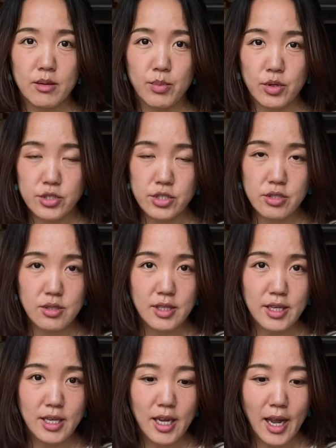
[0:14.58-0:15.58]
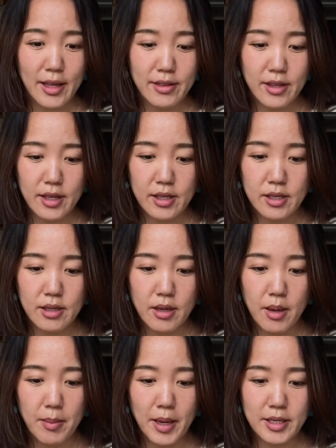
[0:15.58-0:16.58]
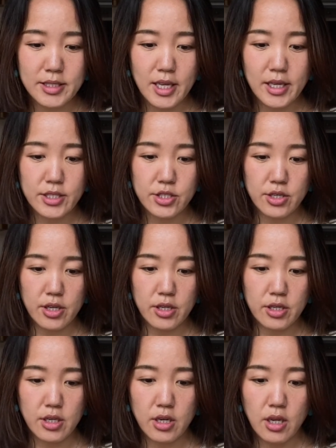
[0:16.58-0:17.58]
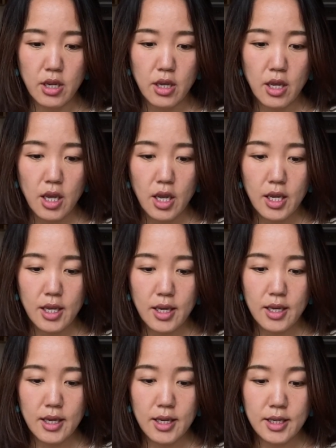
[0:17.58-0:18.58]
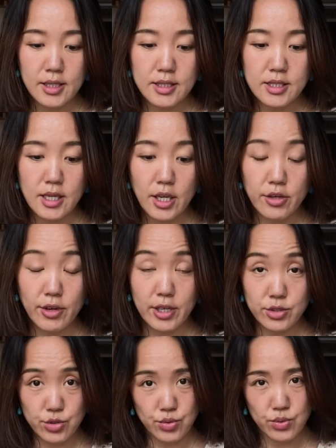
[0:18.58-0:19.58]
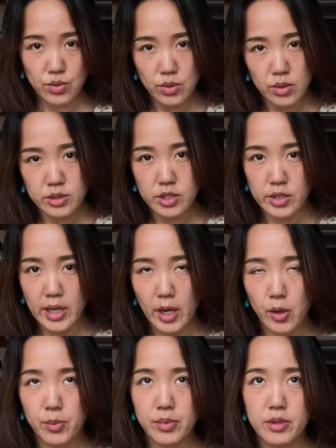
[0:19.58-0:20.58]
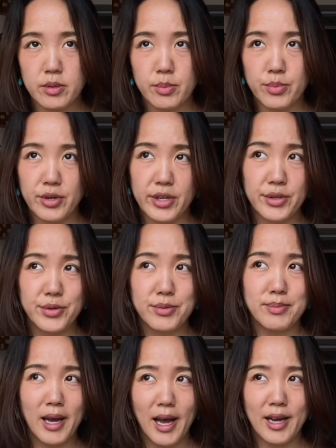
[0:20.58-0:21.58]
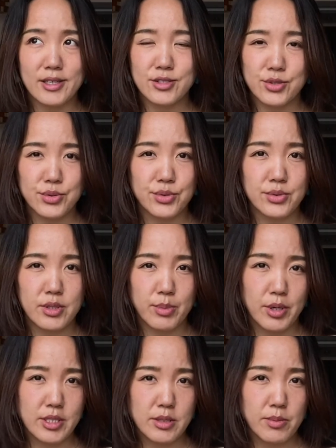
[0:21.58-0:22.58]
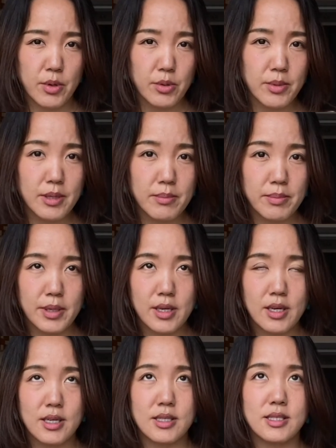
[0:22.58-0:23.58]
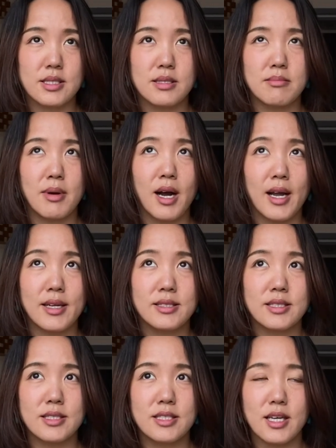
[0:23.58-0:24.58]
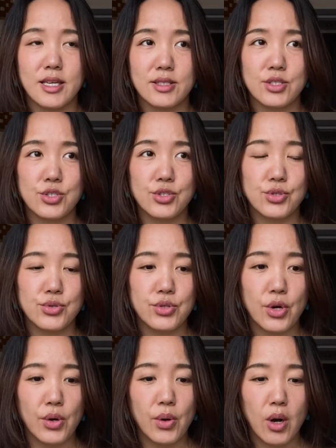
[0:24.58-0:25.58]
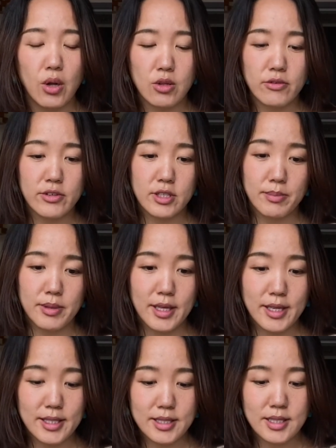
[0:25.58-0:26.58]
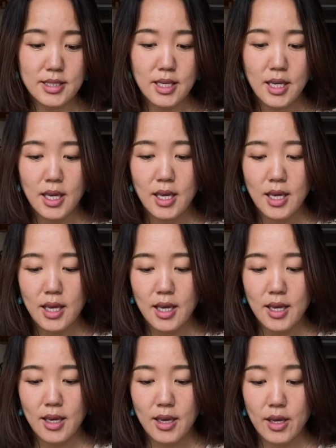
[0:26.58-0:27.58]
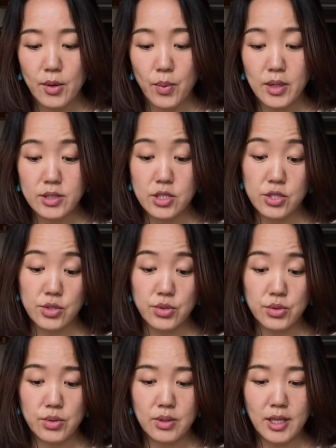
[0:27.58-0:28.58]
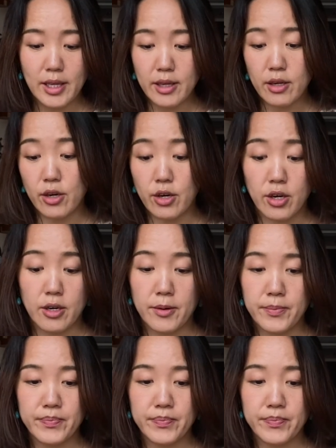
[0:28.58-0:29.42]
Personally, I think meditation is a great tool to help bring you back to the present moment, because the mind tends to go all over the place. It wants to linger